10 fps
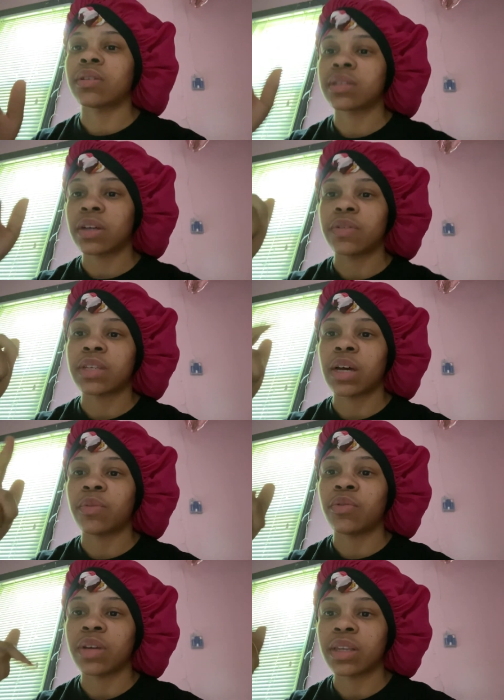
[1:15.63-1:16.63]
So every time
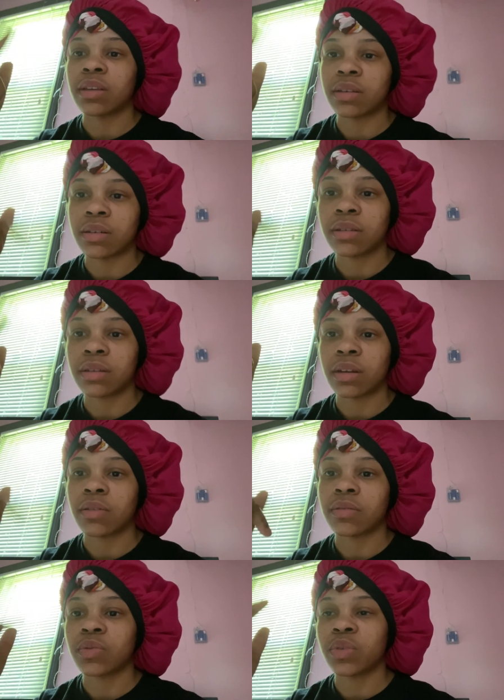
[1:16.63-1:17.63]
you hit the, you know,
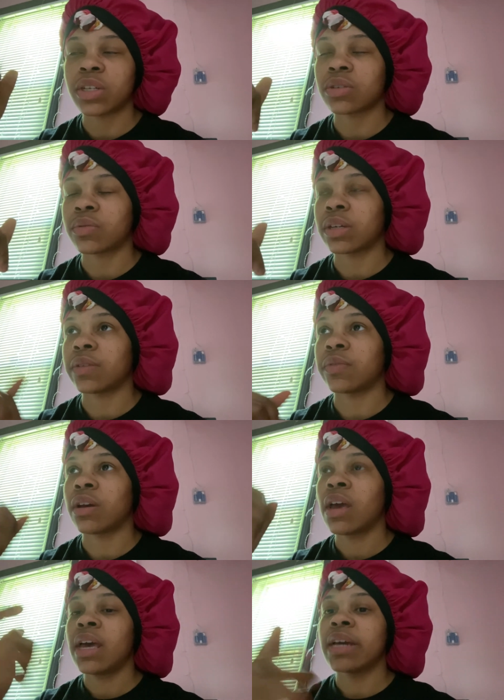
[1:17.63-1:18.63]
switch or whatever,
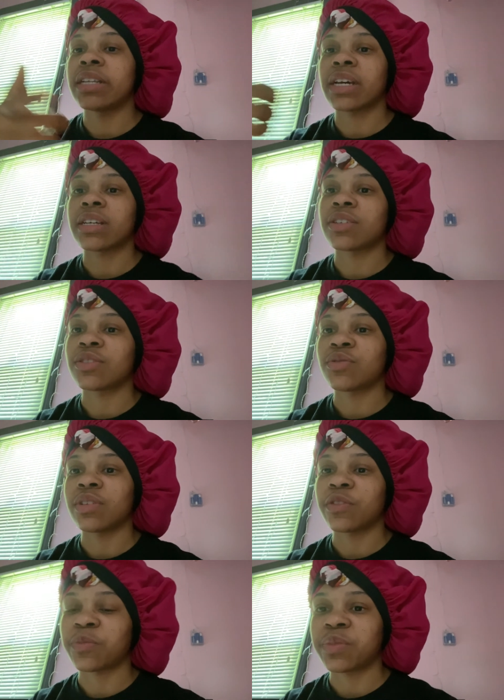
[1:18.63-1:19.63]
it changes to a
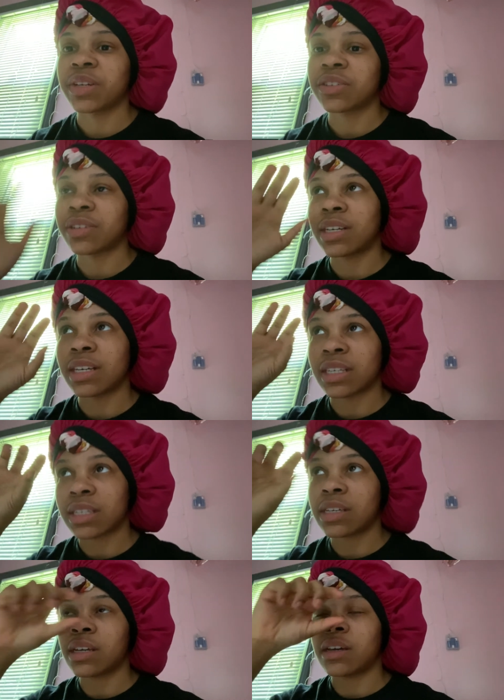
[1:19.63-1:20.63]
different picture, and he can
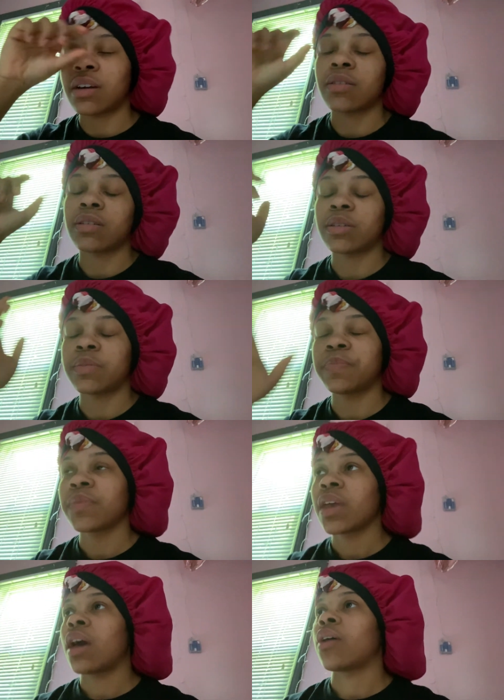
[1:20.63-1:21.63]
see it, hold it up,
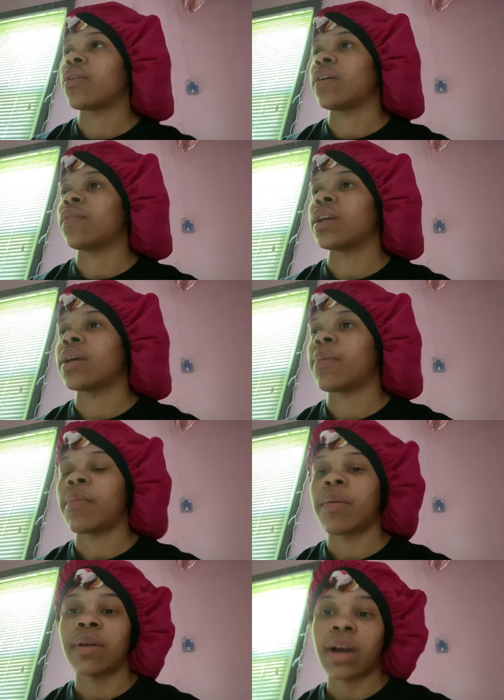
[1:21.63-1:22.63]
or whatever. And then my
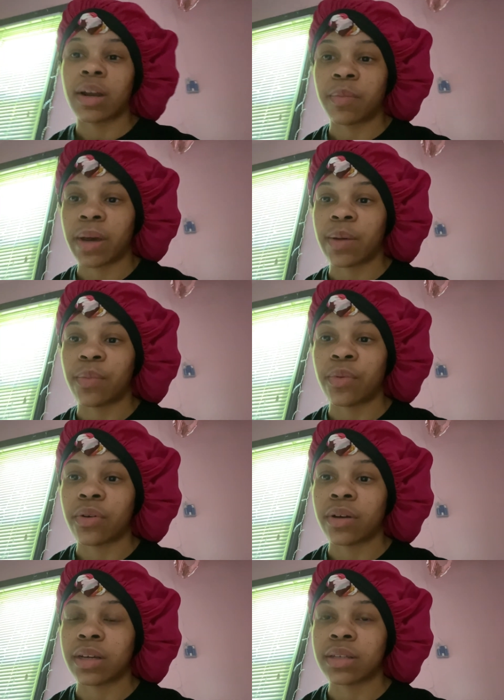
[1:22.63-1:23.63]
mama got him Bad
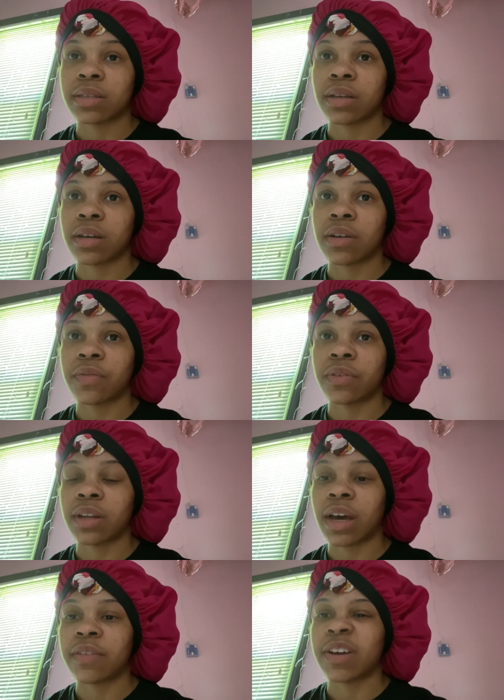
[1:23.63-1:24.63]
Boys uh, for
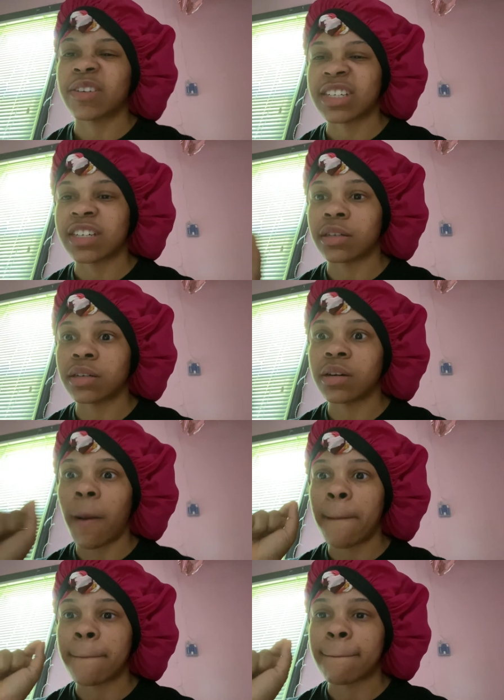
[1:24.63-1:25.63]
Life. That was a good
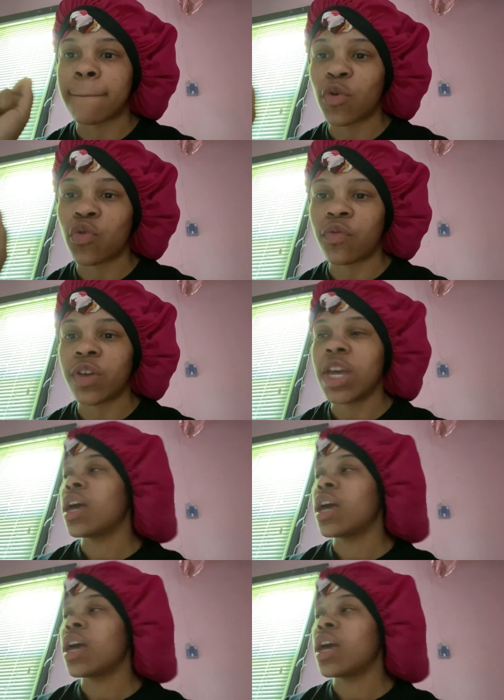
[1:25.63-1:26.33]
movie.